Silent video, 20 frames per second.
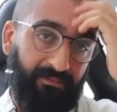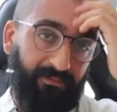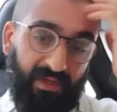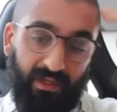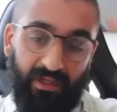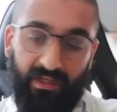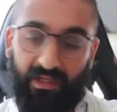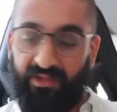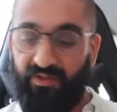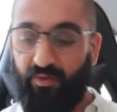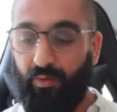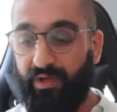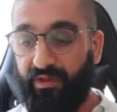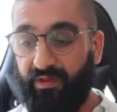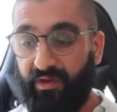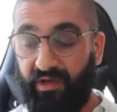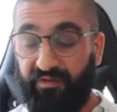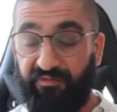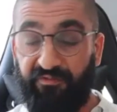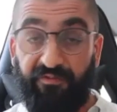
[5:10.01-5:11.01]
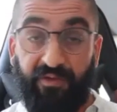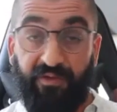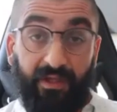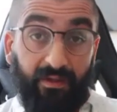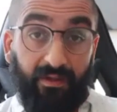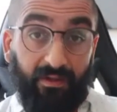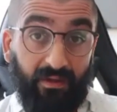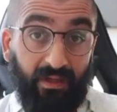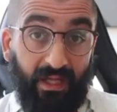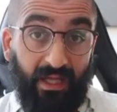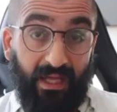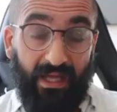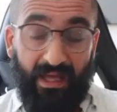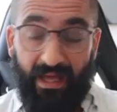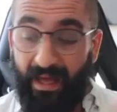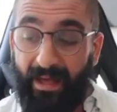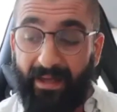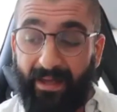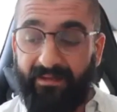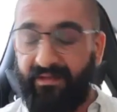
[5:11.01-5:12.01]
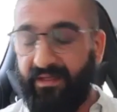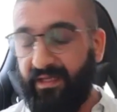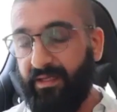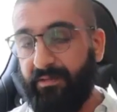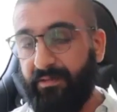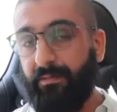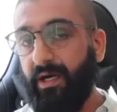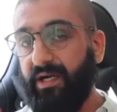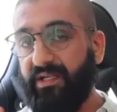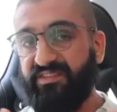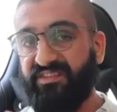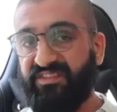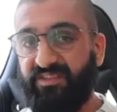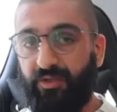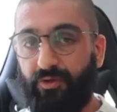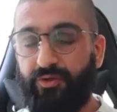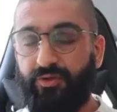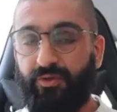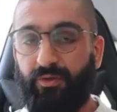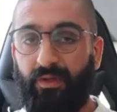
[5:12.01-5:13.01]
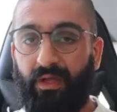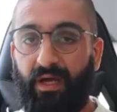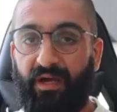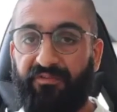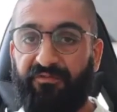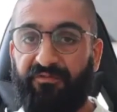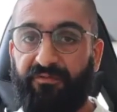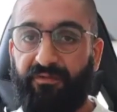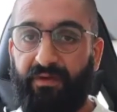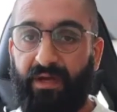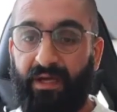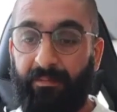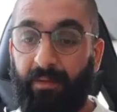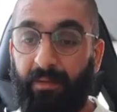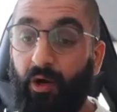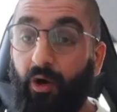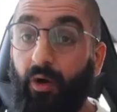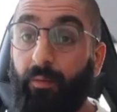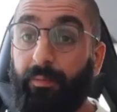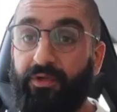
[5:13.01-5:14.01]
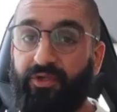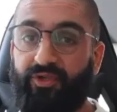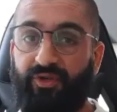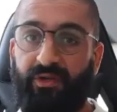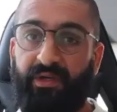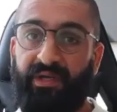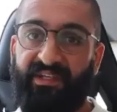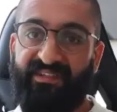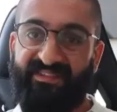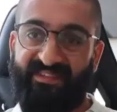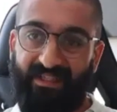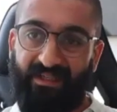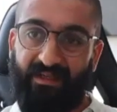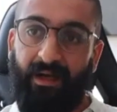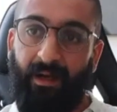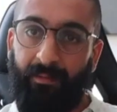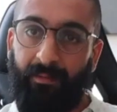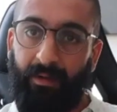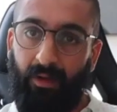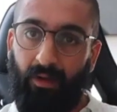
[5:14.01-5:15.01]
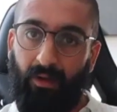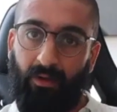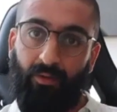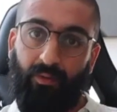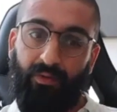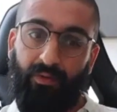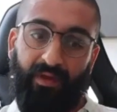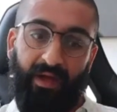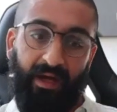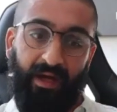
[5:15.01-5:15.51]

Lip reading: in the way that I feel, and in my social life and my opportunities that come along with that.